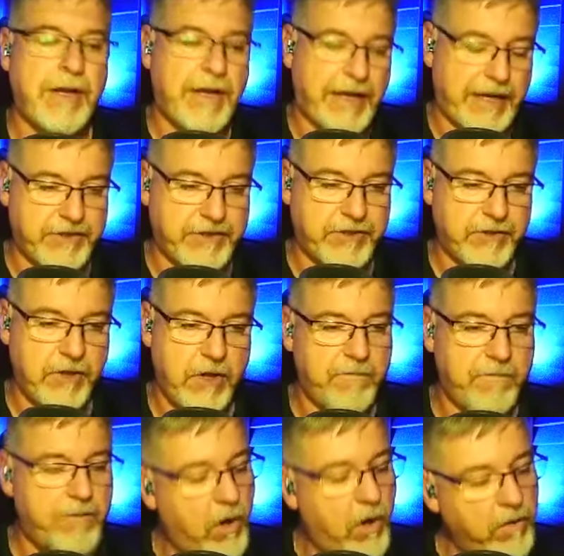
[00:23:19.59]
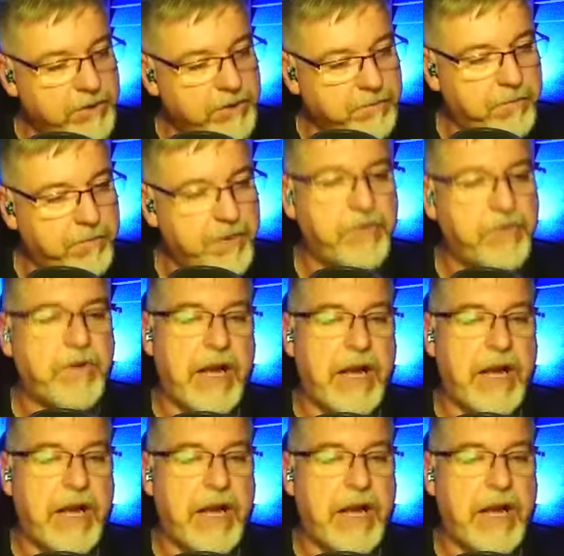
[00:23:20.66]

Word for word: and it's all this busy